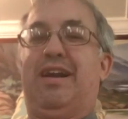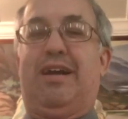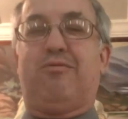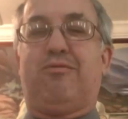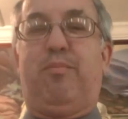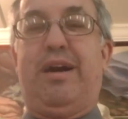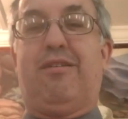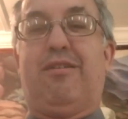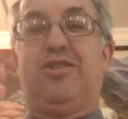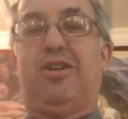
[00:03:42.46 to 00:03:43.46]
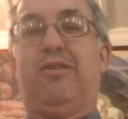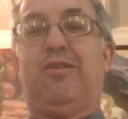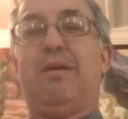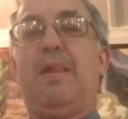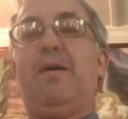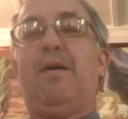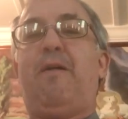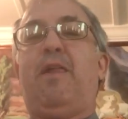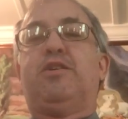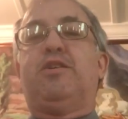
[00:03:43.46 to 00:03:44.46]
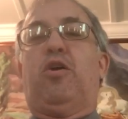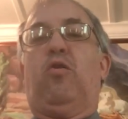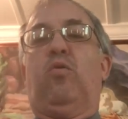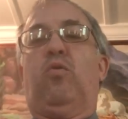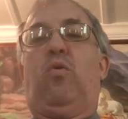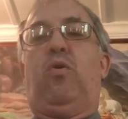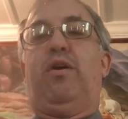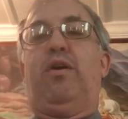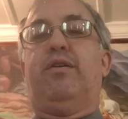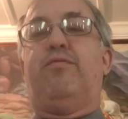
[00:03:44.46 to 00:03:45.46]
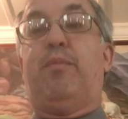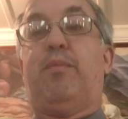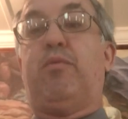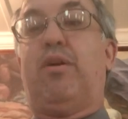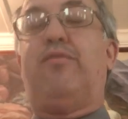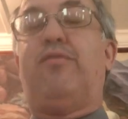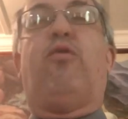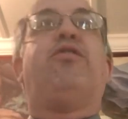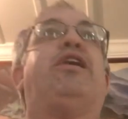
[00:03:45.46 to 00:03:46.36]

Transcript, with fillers: actual parachute. So on February 4th,